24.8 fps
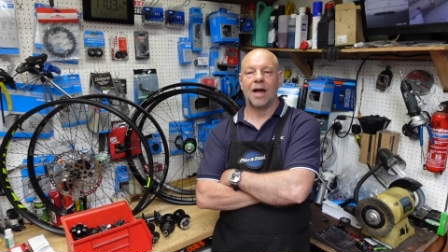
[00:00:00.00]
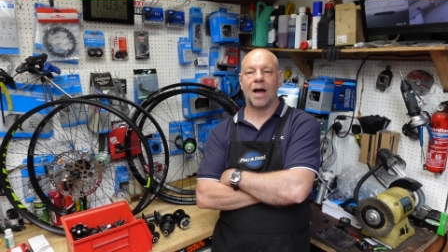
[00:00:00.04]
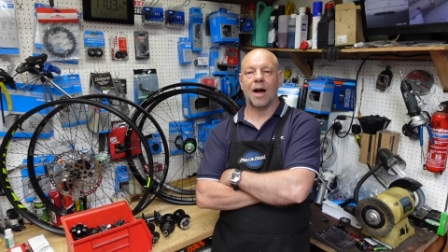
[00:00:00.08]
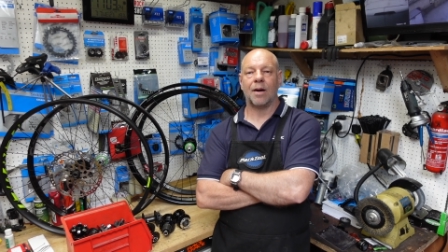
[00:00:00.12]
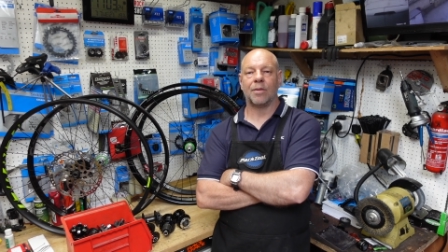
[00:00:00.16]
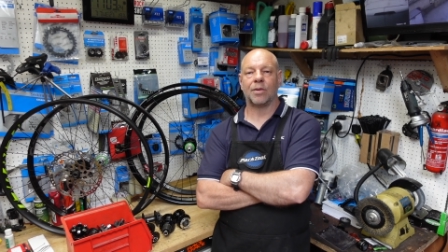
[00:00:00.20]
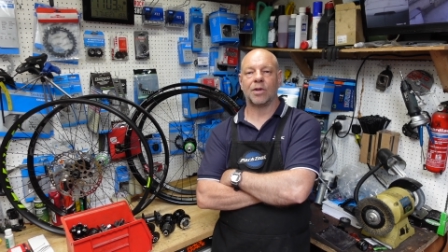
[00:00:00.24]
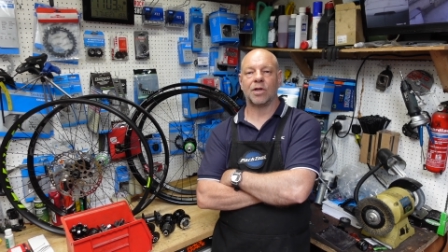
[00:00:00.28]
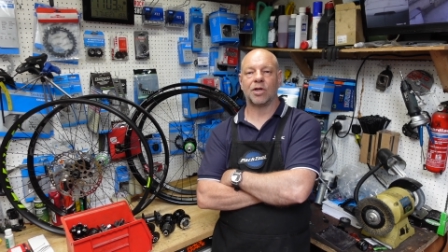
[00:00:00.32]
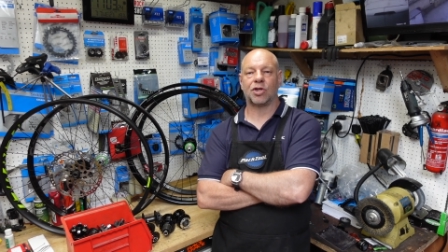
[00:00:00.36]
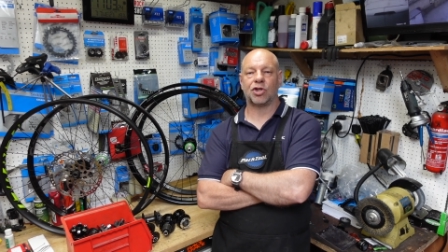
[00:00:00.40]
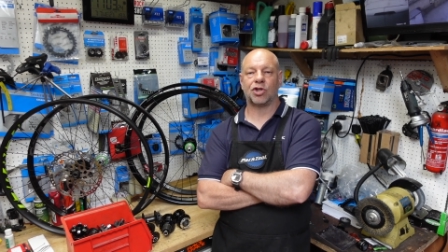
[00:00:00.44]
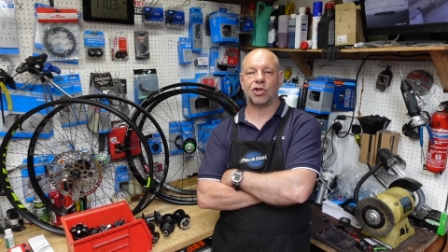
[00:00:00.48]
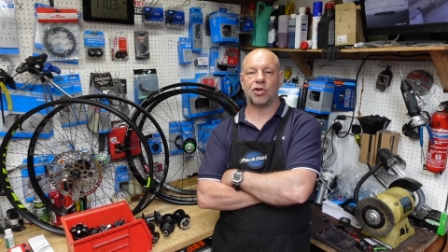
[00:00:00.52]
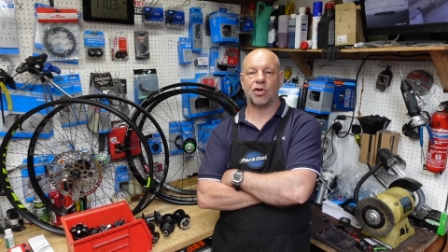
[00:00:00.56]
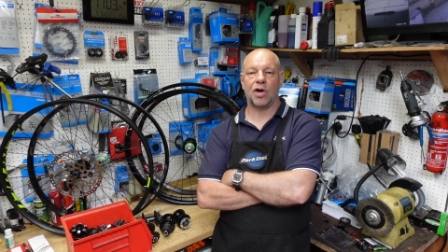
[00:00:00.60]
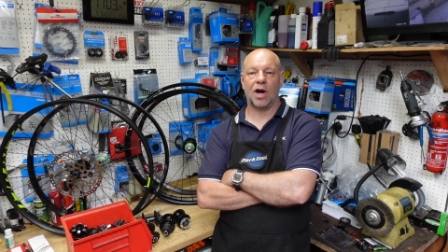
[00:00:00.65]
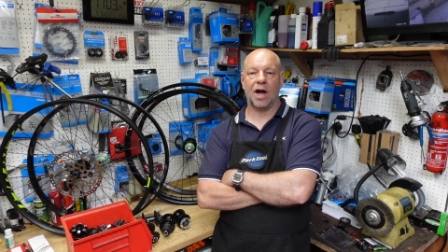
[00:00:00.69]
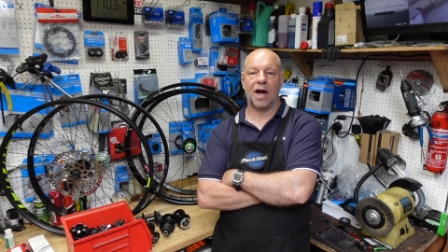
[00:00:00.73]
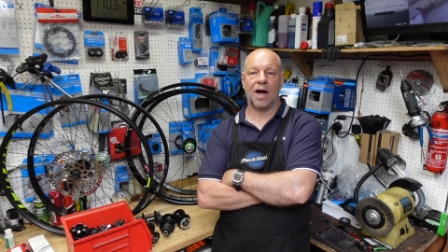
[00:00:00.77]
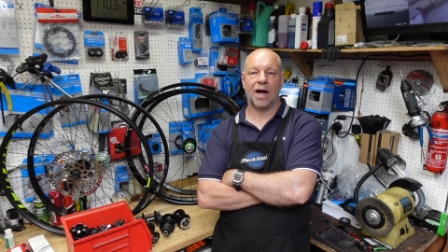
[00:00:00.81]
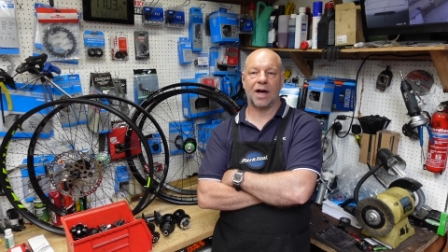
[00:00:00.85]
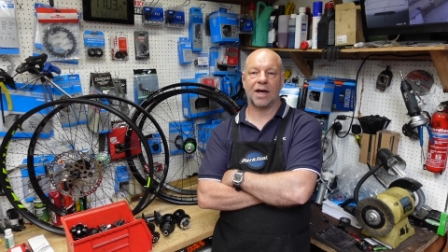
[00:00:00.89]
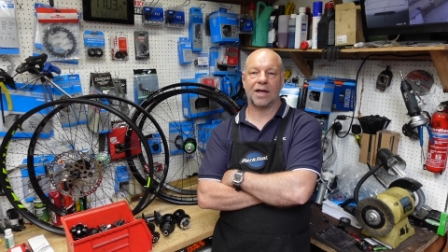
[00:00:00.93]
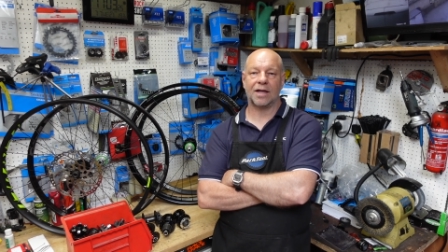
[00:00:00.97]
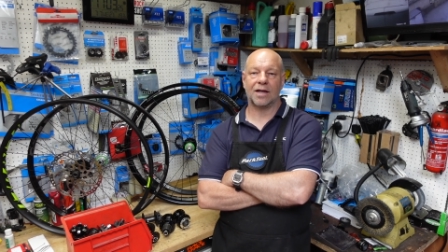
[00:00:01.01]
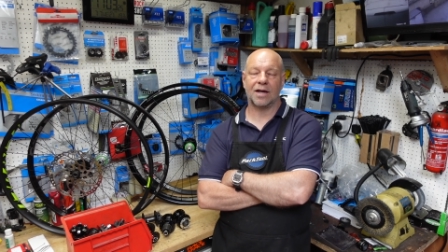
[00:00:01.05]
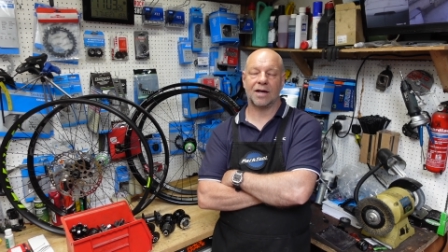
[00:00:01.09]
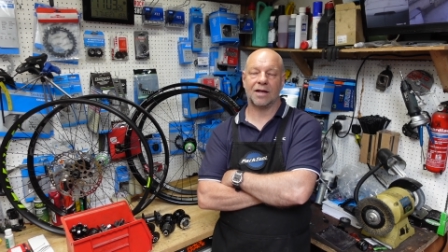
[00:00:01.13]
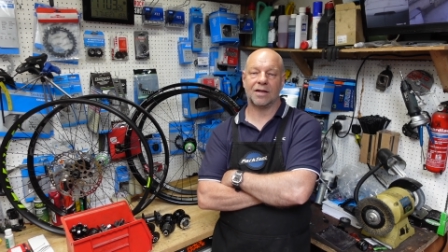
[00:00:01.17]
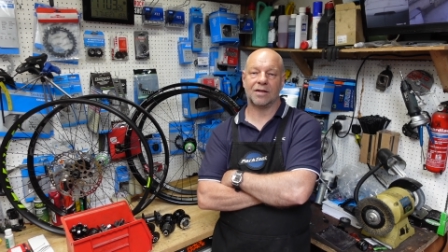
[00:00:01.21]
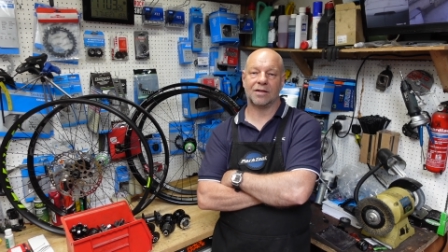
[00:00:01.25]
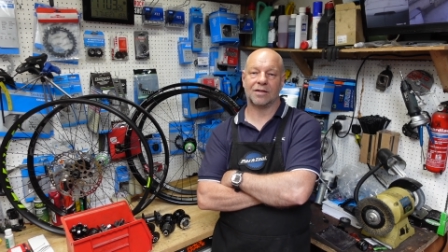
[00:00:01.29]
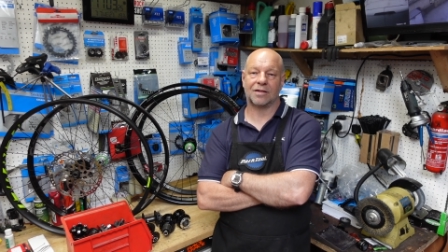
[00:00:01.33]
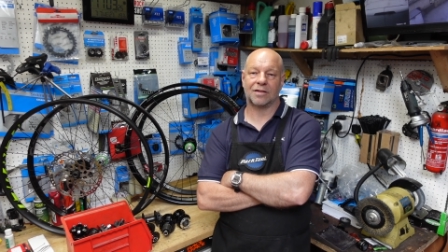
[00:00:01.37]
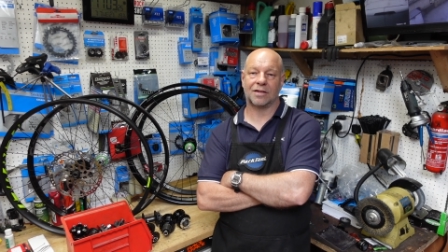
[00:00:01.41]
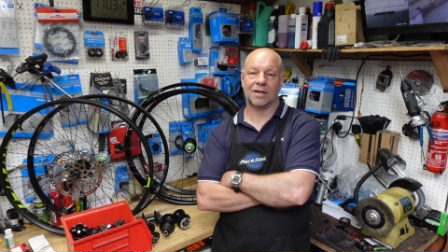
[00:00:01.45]
I'm going to try
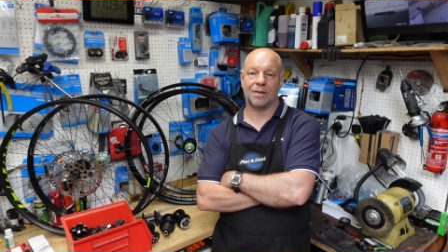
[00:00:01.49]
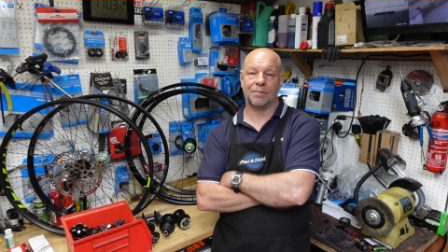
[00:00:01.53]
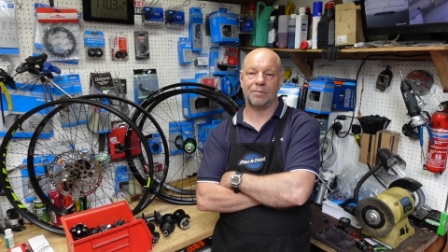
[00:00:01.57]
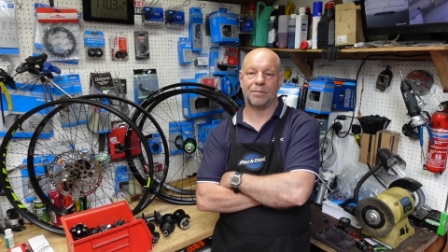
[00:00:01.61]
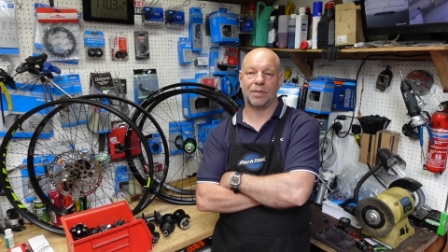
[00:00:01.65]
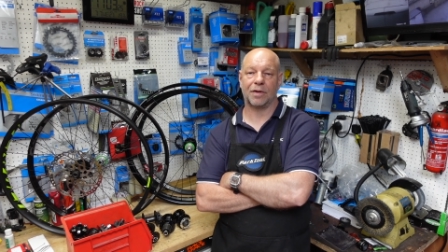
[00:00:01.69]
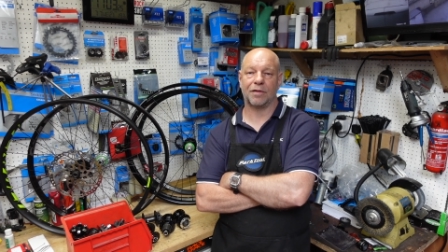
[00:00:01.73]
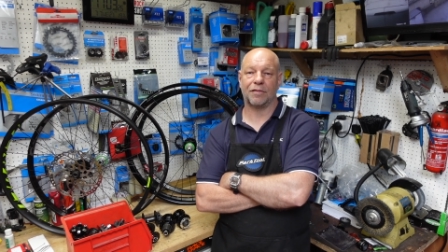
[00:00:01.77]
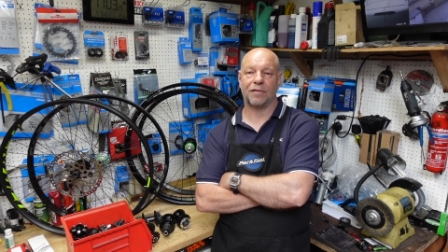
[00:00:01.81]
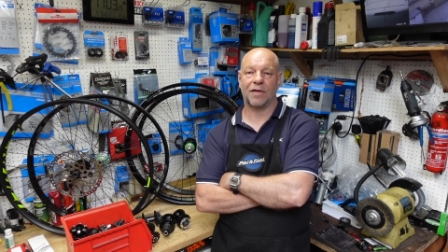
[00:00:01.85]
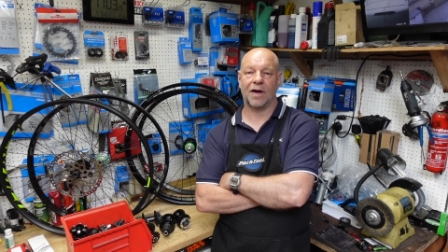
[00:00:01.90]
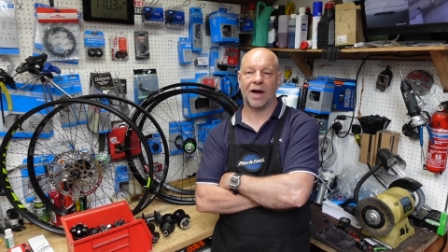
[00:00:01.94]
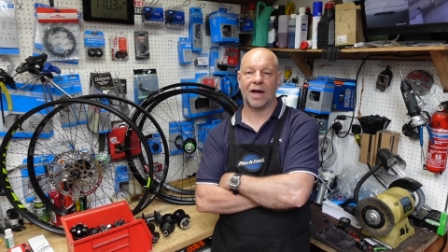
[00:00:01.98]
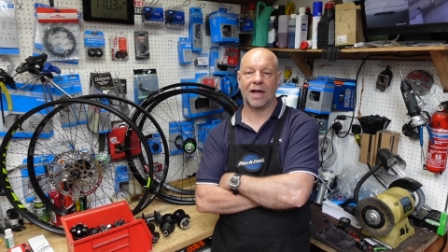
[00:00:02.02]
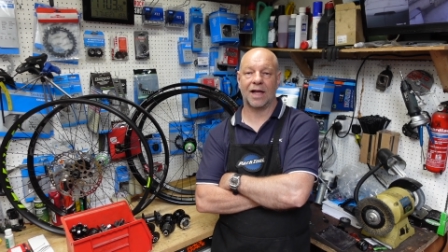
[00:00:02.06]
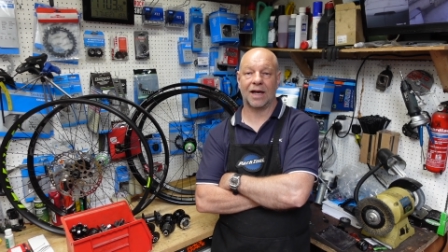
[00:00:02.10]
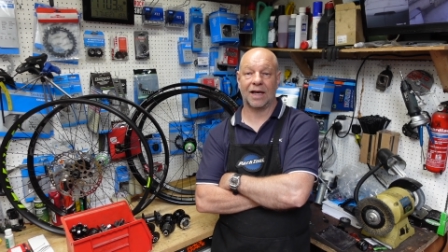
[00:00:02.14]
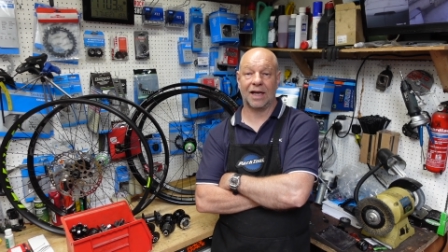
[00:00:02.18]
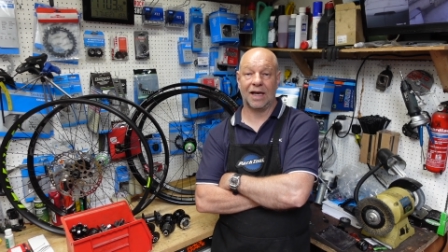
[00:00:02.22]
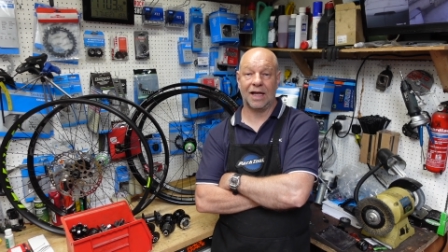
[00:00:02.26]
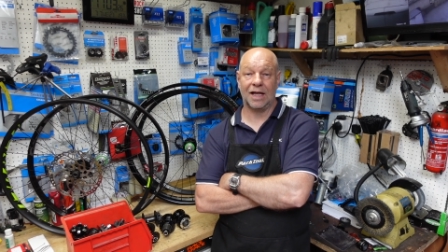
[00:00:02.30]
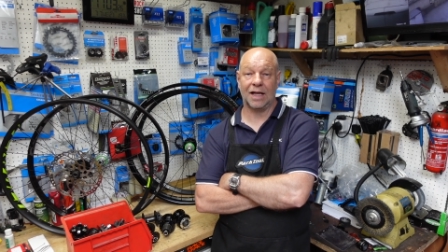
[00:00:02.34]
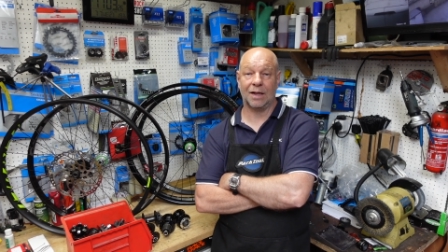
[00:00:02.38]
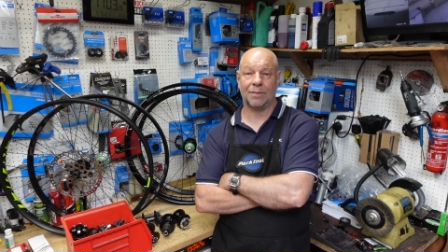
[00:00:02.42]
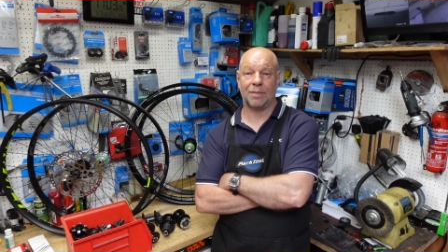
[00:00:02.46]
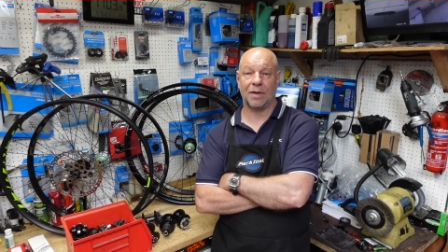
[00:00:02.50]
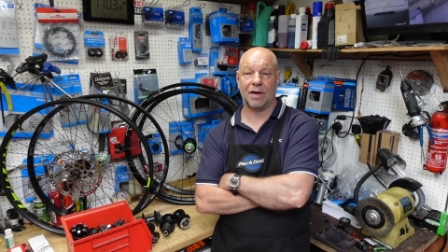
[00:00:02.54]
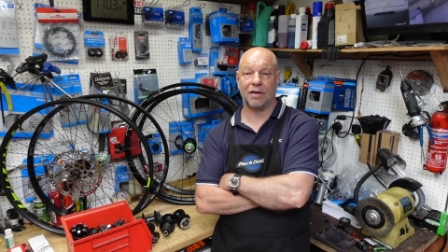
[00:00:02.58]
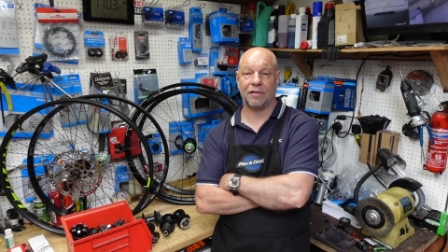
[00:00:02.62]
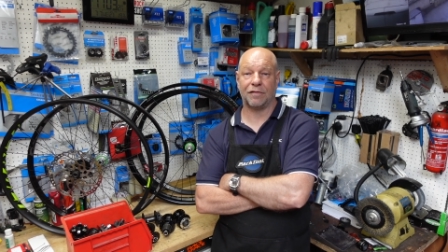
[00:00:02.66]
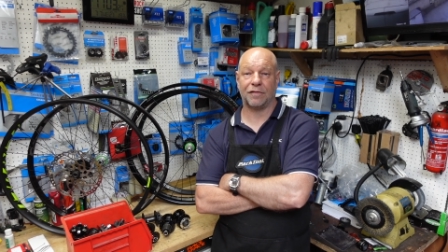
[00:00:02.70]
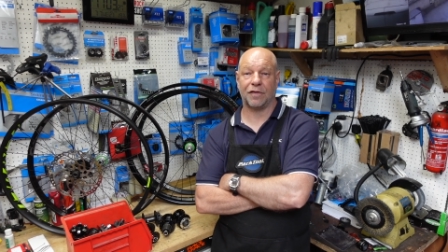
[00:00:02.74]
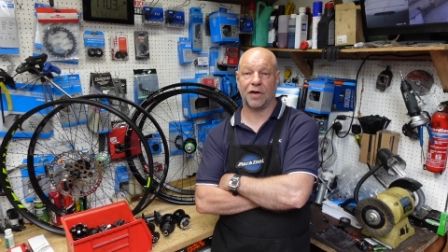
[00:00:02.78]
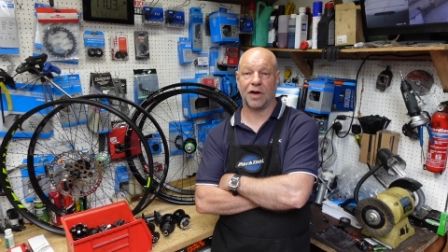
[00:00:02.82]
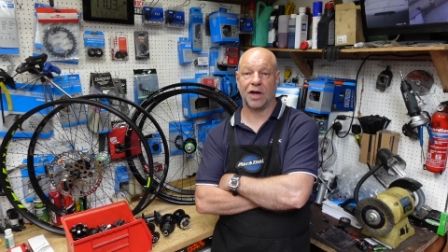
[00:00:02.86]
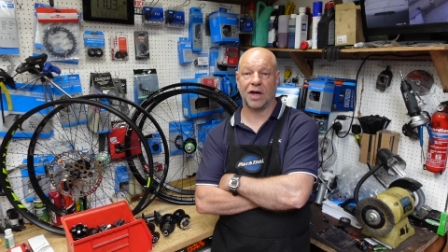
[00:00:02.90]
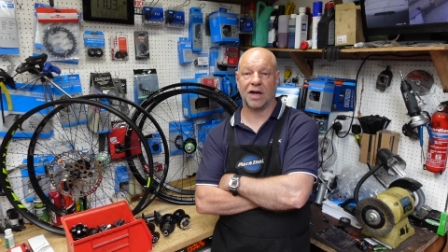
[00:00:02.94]
and simplify a little
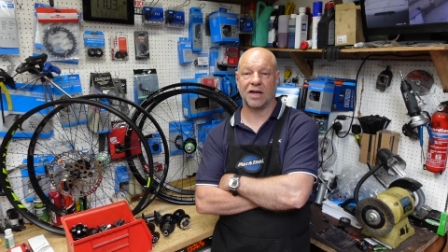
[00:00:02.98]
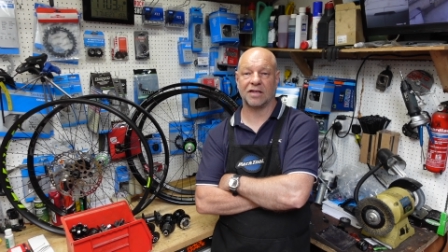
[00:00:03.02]
bit for you.